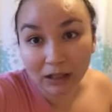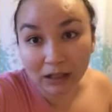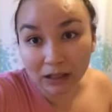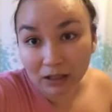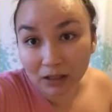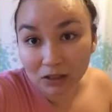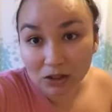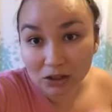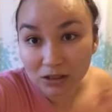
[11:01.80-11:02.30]

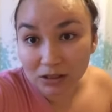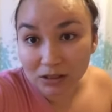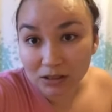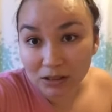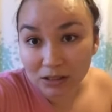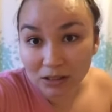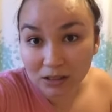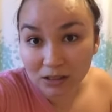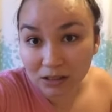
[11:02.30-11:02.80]
then I'll just
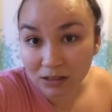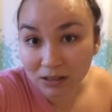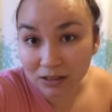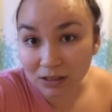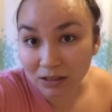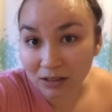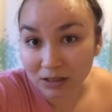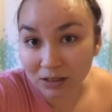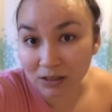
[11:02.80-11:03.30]

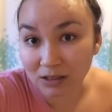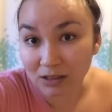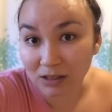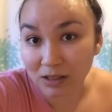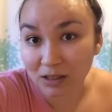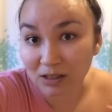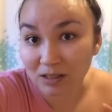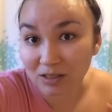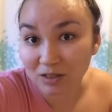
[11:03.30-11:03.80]

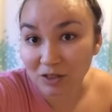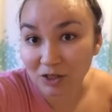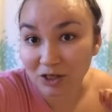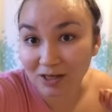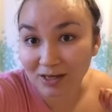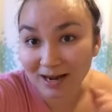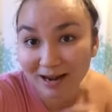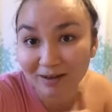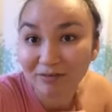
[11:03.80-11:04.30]
insert
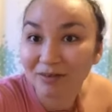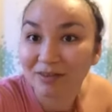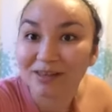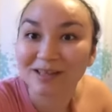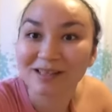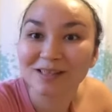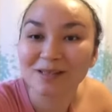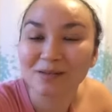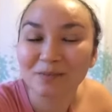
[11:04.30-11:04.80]
it after
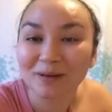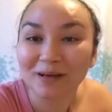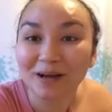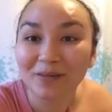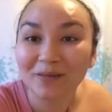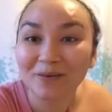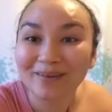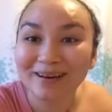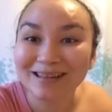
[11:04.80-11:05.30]
this. But
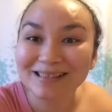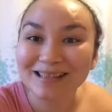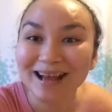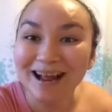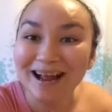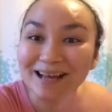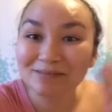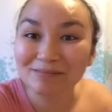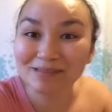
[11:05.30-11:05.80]
otherwise,
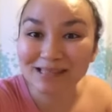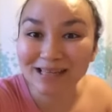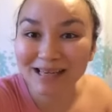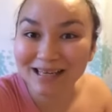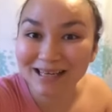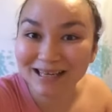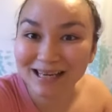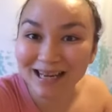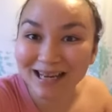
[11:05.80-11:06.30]
I'm
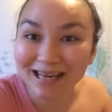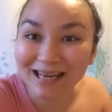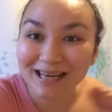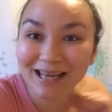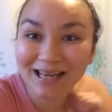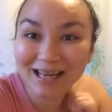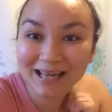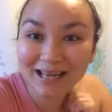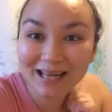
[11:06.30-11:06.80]
saying goodnight,
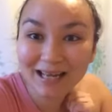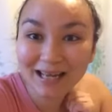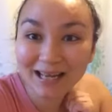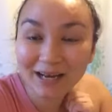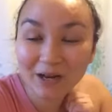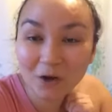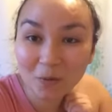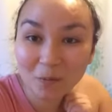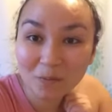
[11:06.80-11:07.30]

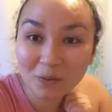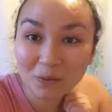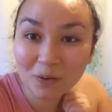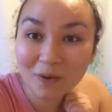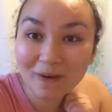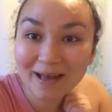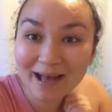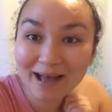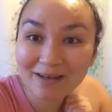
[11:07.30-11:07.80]
and I hope you
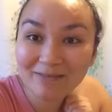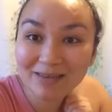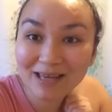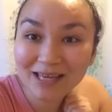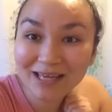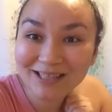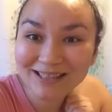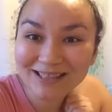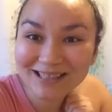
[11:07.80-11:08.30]
all have
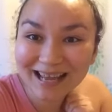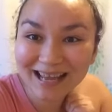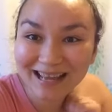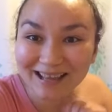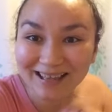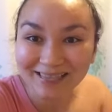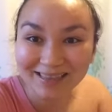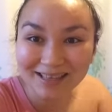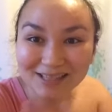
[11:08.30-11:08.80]
a good
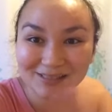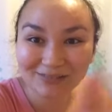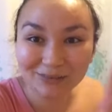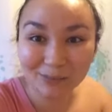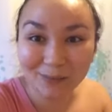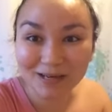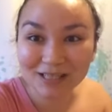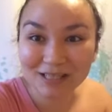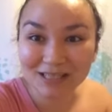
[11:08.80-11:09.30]
day. Thanks
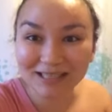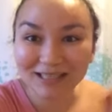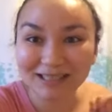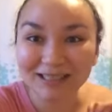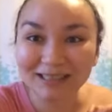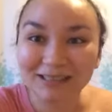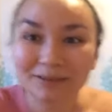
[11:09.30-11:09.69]
for watching.